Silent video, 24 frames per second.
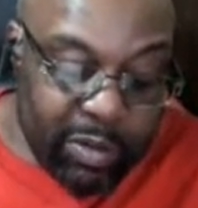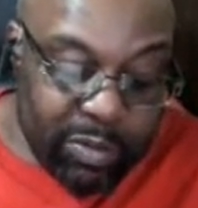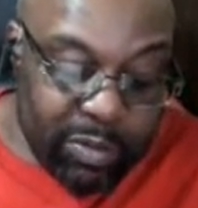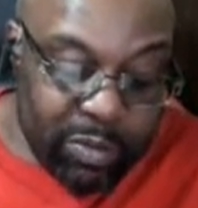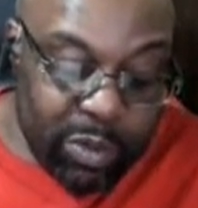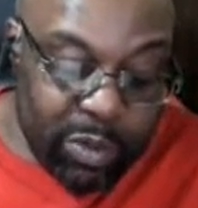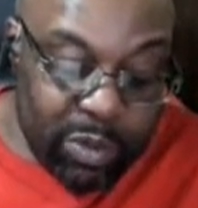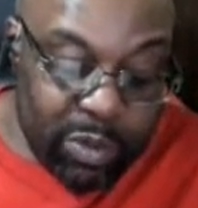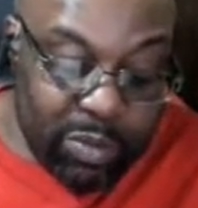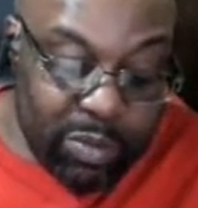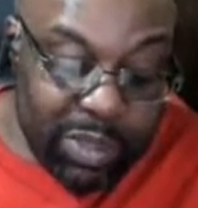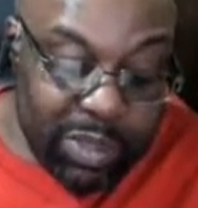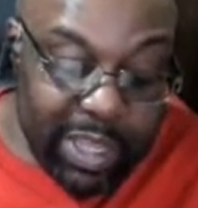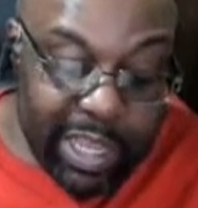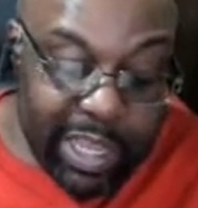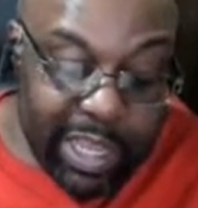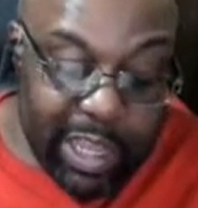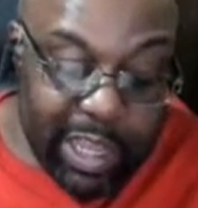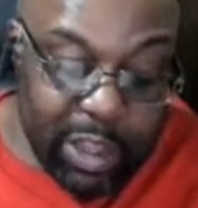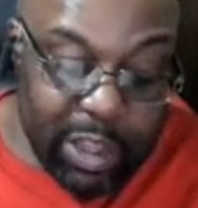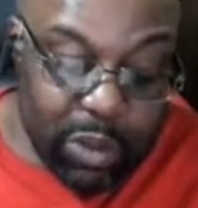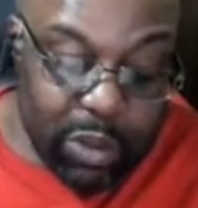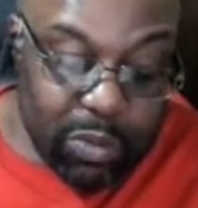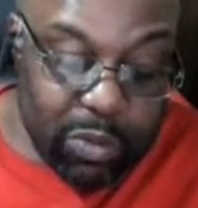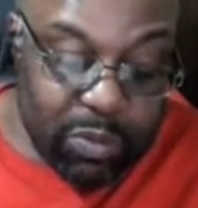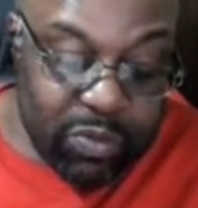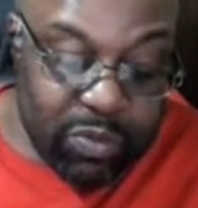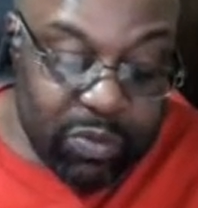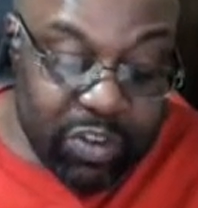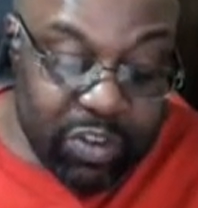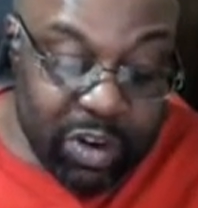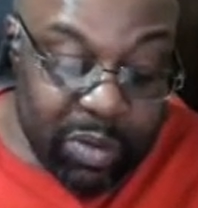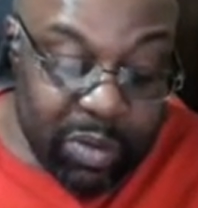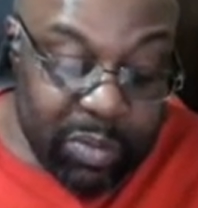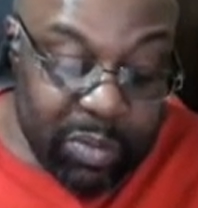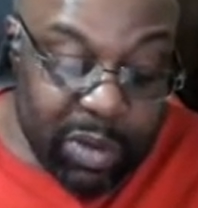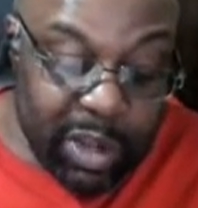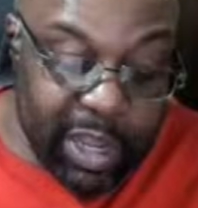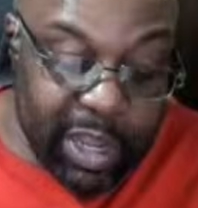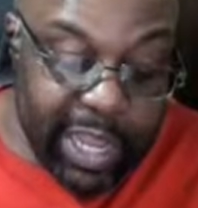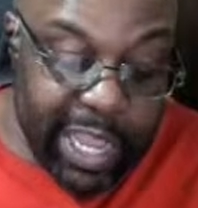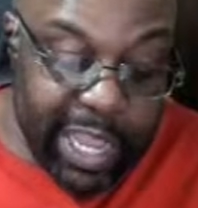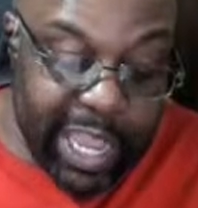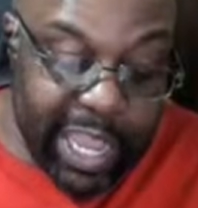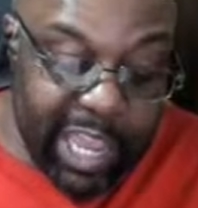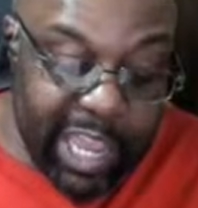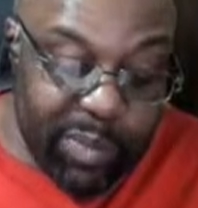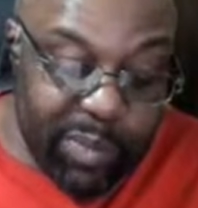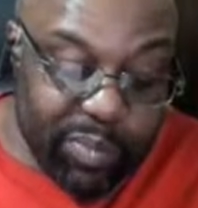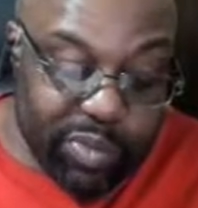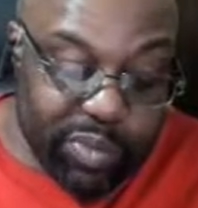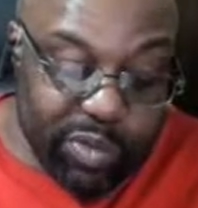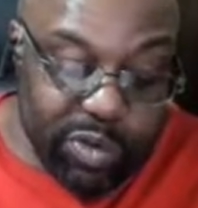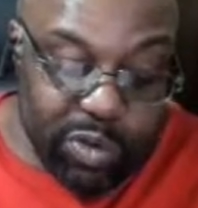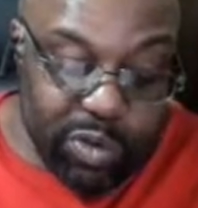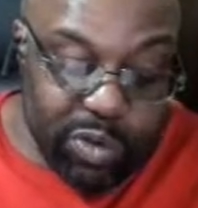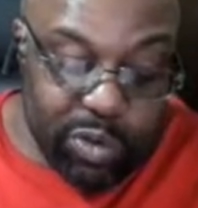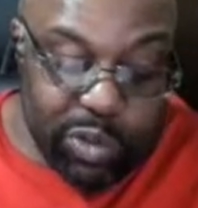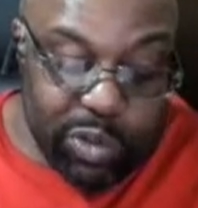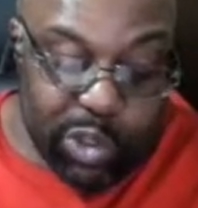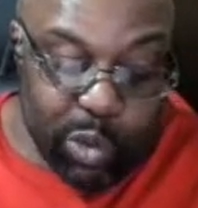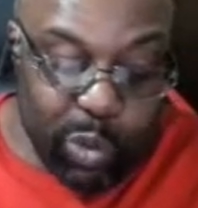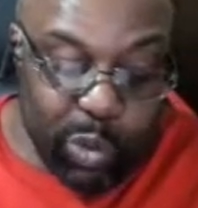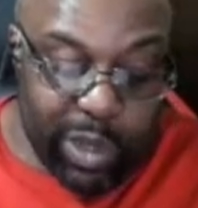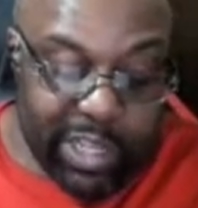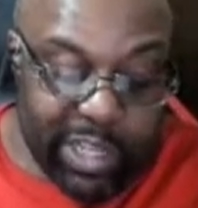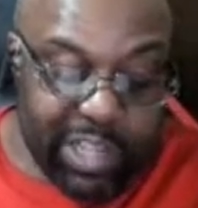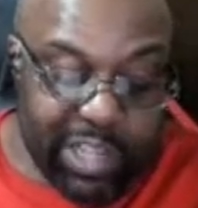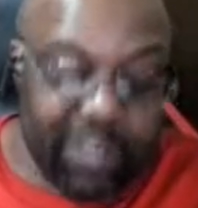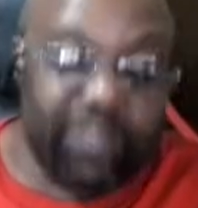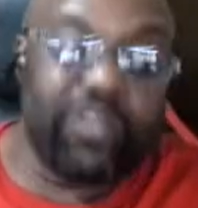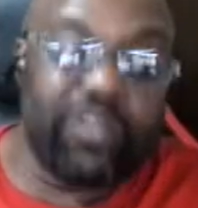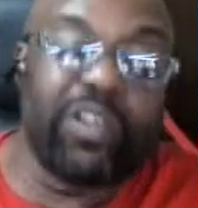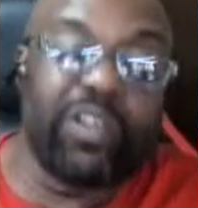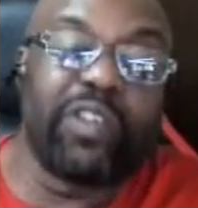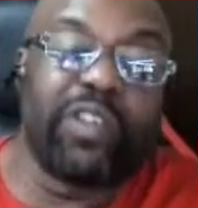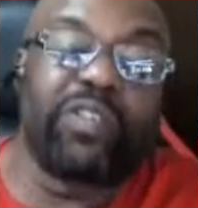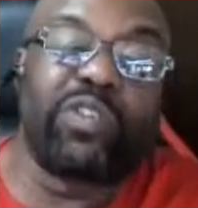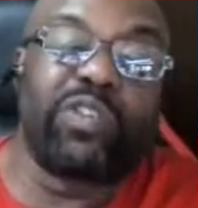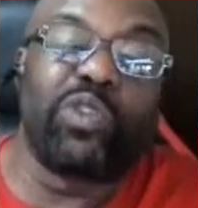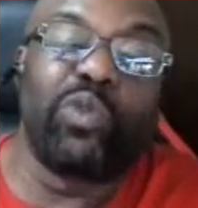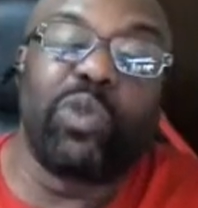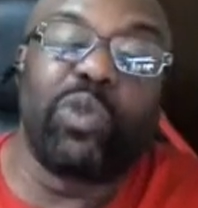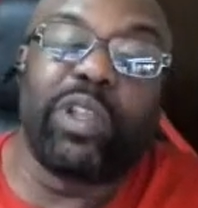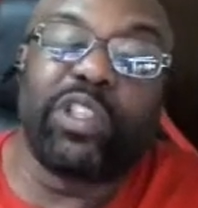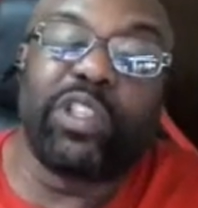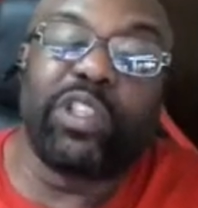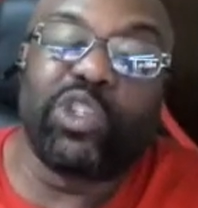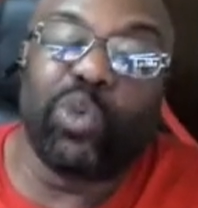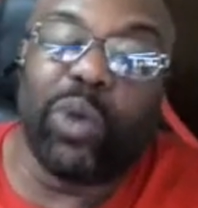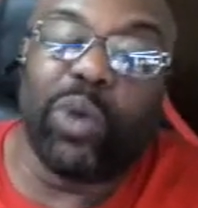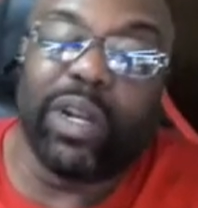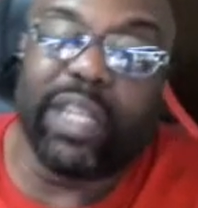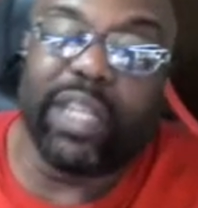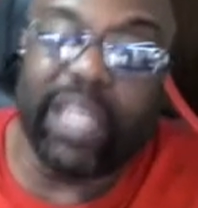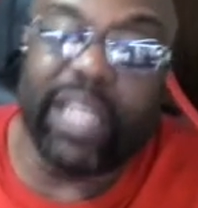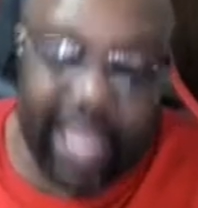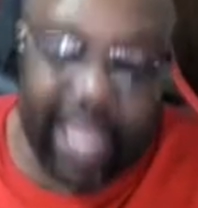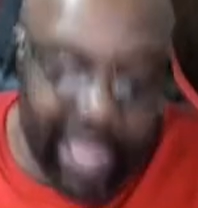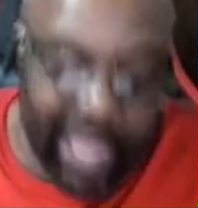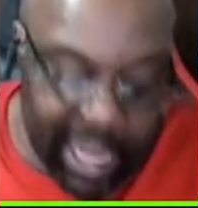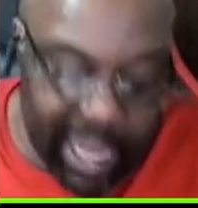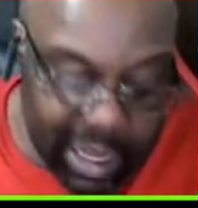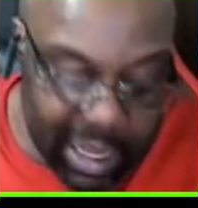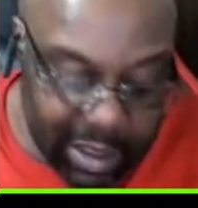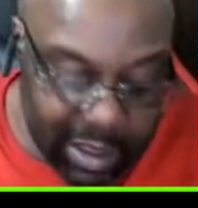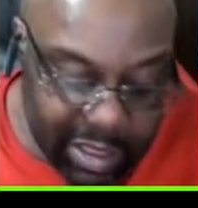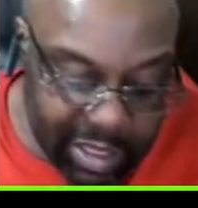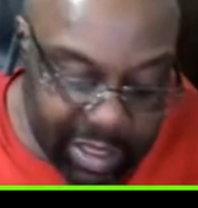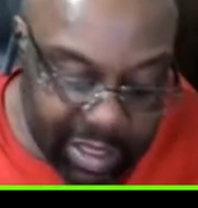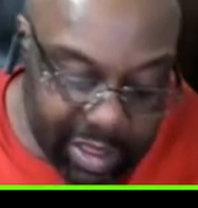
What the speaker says: will be held from April 25th through the 28th